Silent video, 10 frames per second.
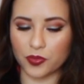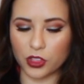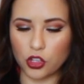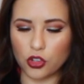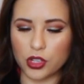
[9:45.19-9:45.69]

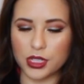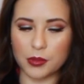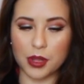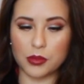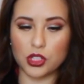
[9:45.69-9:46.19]
you know,
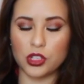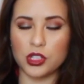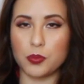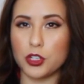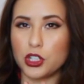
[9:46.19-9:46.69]
sometimes,
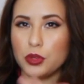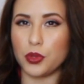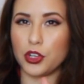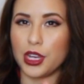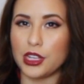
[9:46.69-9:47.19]
especially
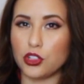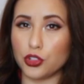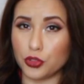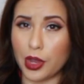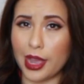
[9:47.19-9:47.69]
when your hands are
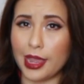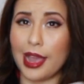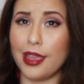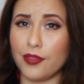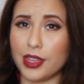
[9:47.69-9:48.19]
dry,
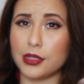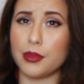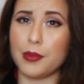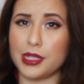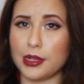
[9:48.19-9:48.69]
I have
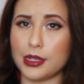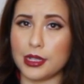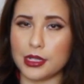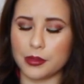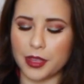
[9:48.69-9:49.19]
eczema, my son has
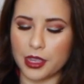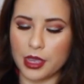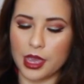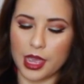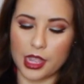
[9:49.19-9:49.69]
eczema,
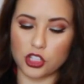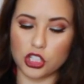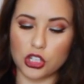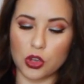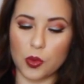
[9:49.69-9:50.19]
and
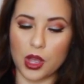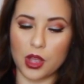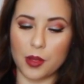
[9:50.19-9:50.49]
so